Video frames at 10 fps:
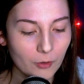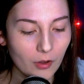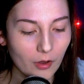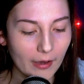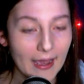
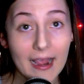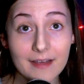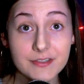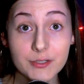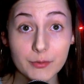well, okay, I
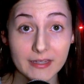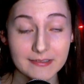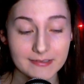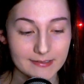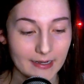have two
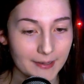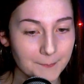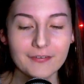things to say.